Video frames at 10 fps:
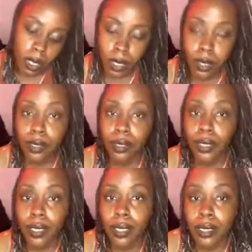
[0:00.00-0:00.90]
a
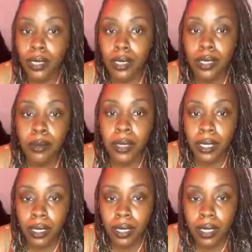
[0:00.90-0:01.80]
friend
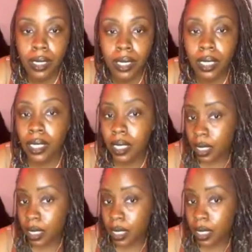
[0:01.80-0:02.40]
in me.